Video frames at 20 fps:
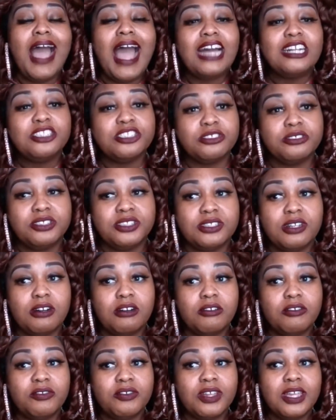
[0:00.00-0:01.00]
ask
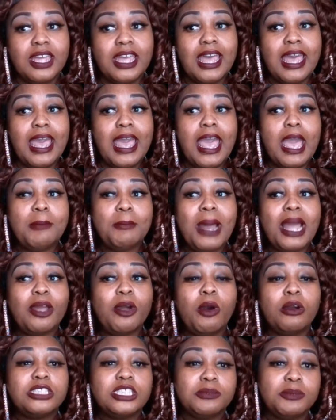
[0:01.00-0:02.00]
yourself, am I
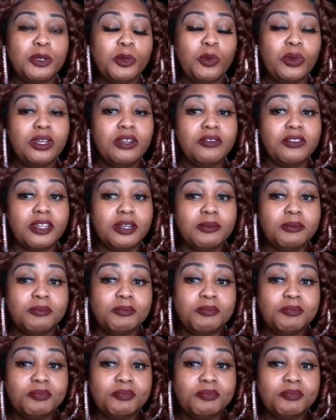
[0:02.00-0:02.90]
going to be one of them?